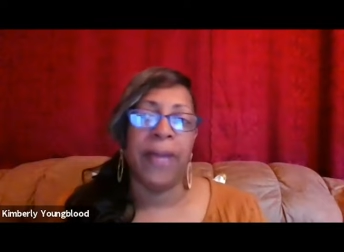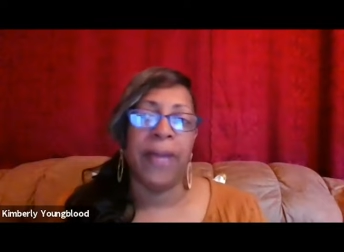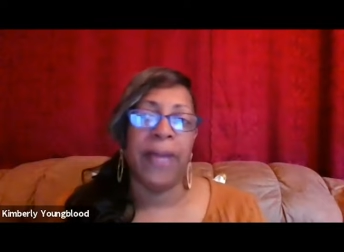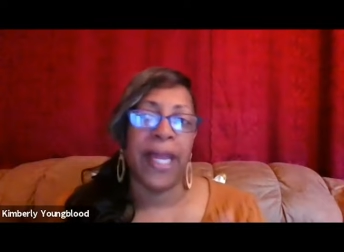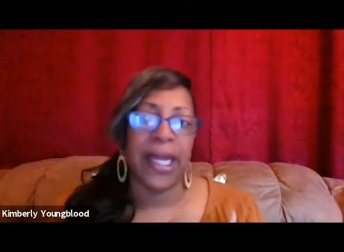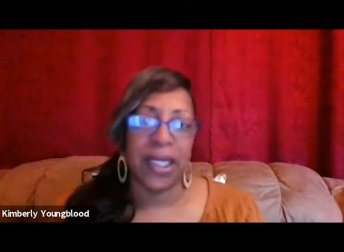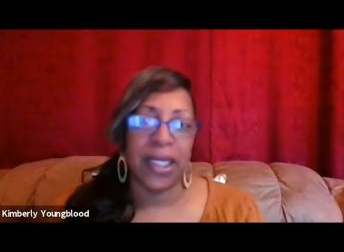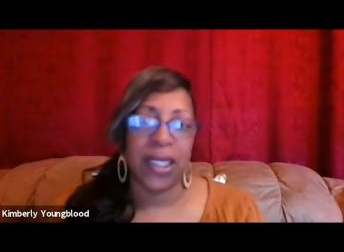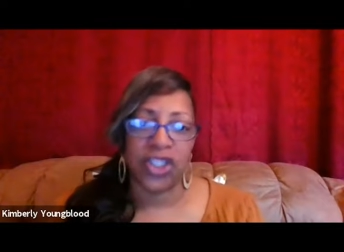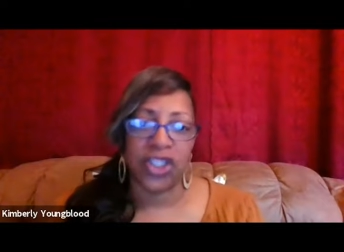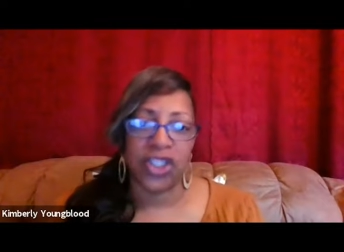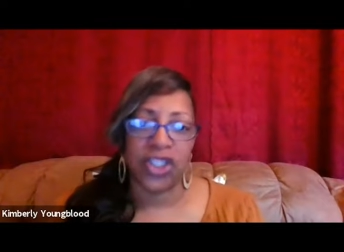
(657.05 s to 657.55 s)

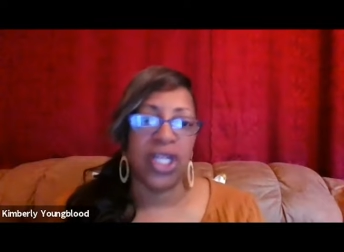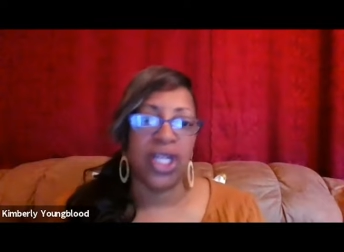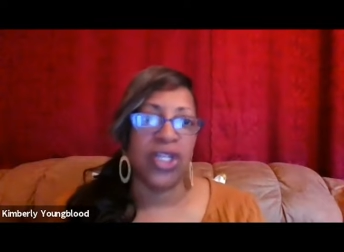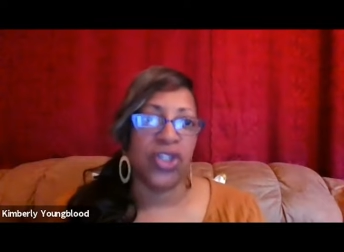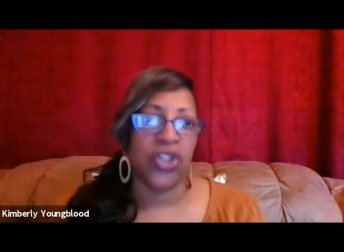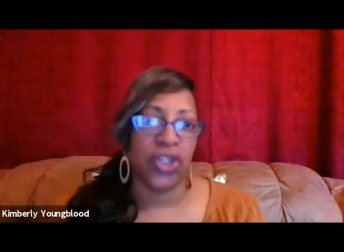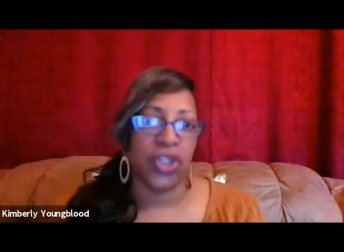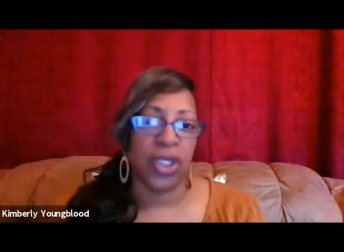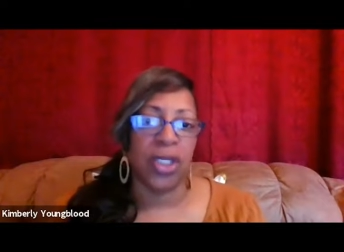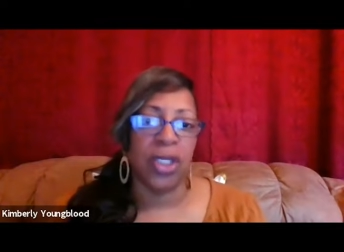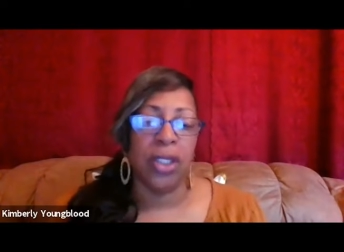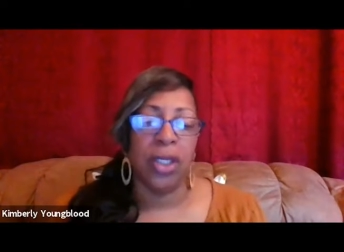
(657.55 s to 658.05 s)
Pay
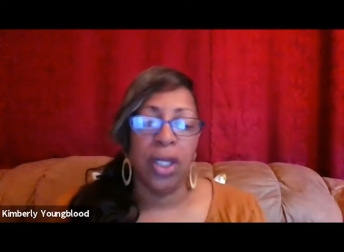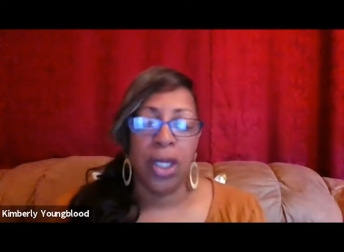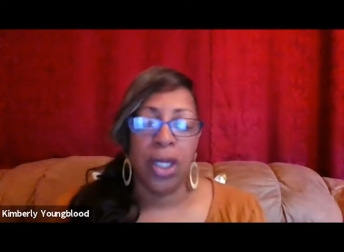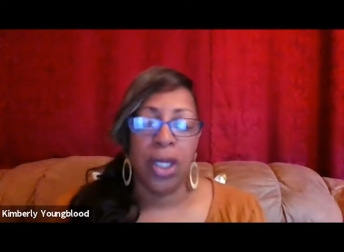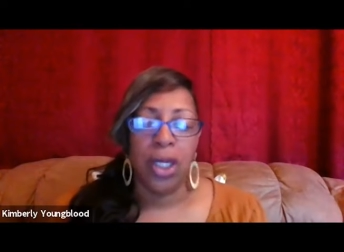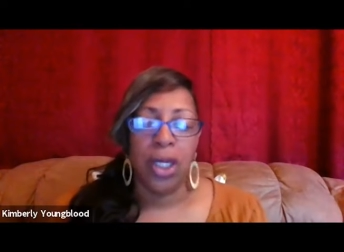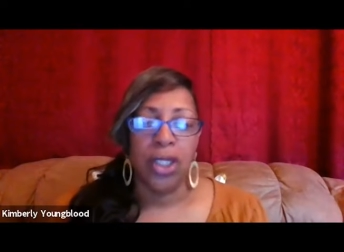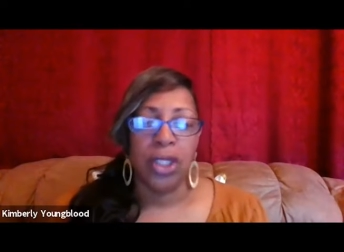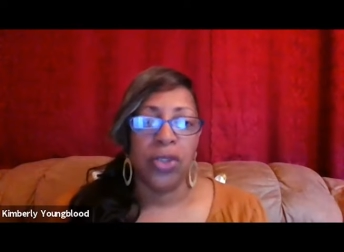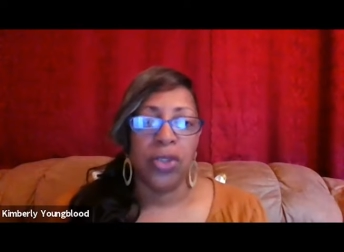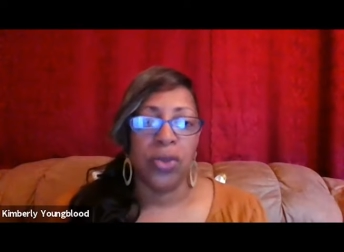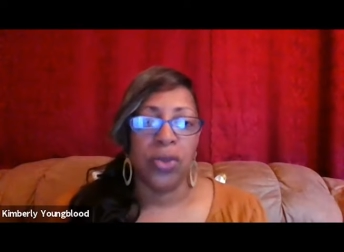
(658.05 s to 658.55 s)
attention
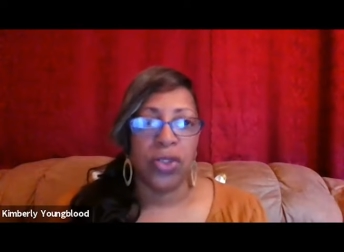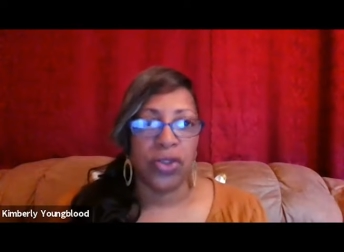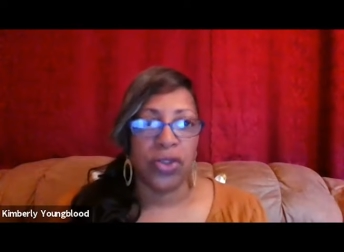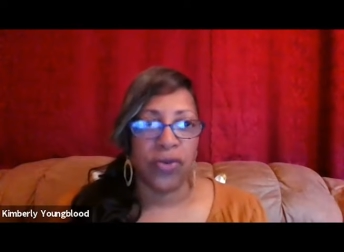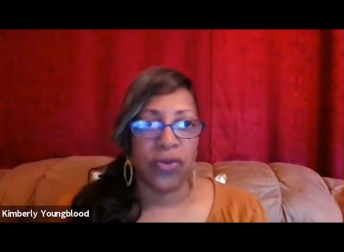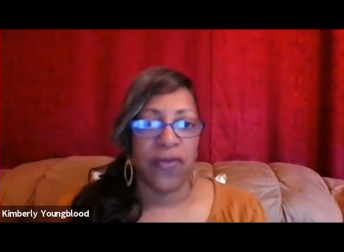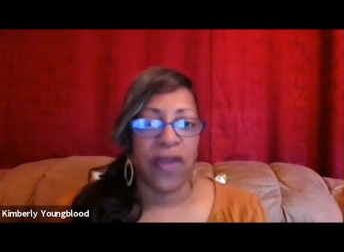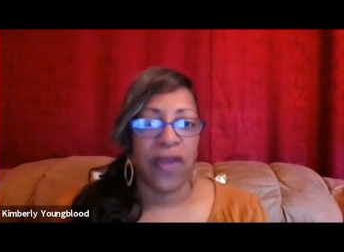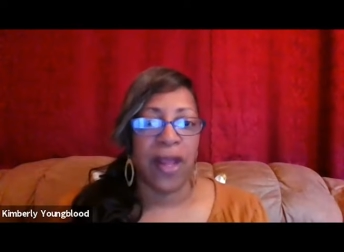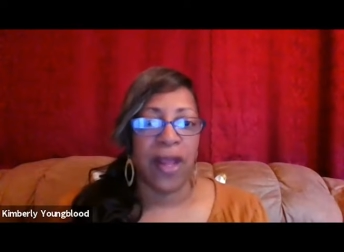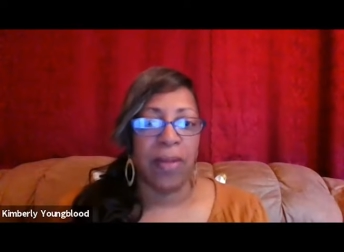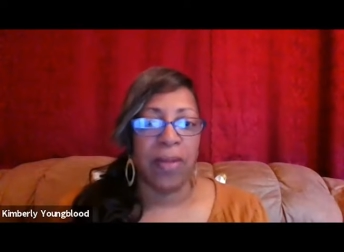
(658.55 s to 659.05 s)
to what your
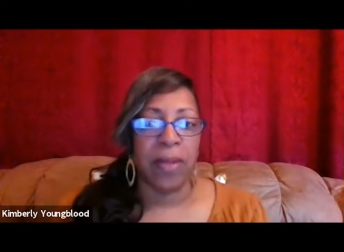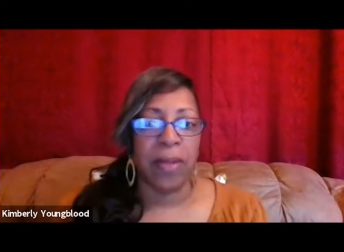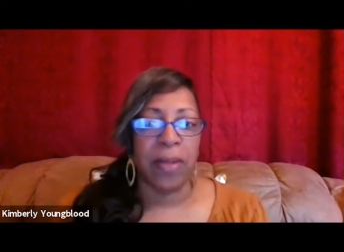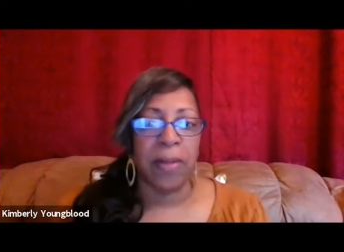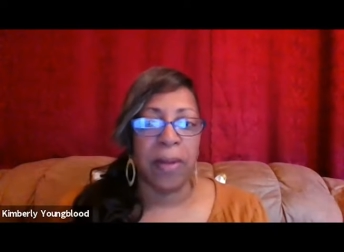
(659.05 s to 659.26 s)
family